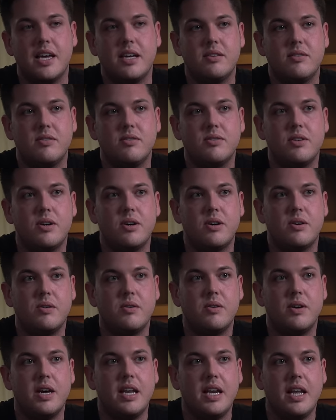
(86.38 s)
and
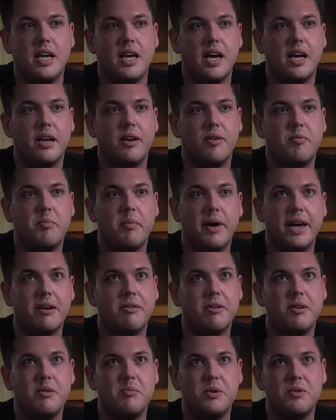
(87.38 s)
so any kind of
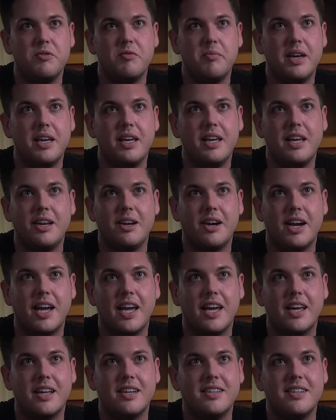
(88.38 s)
micro movement in your
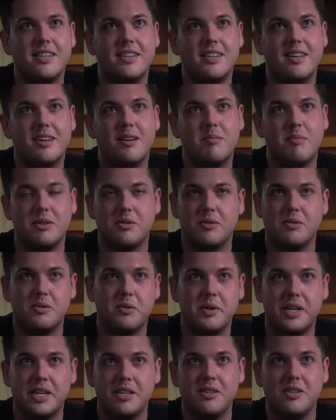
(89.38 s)
hand, a muscle
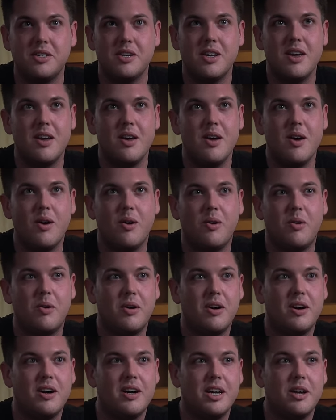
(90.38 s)
twitch,
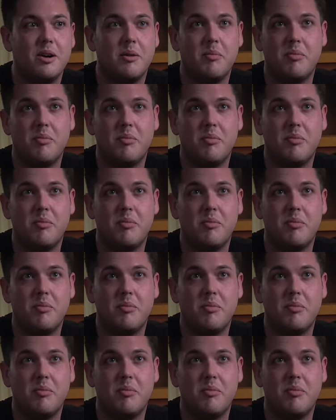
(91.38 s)
or